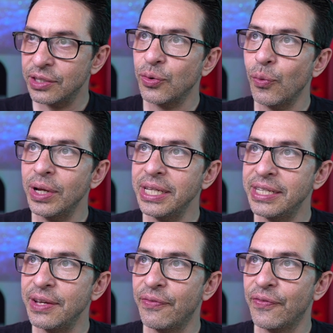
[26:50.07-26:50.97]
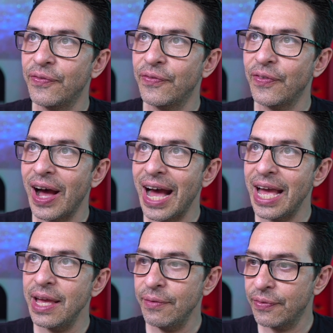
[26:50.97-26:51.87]

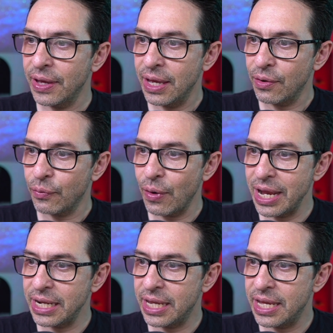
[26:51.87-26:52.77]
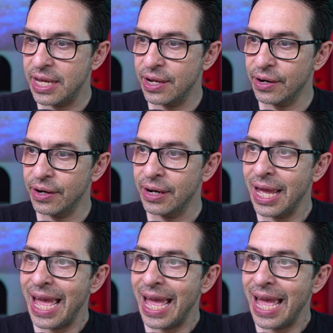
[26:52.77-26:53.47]
25 right here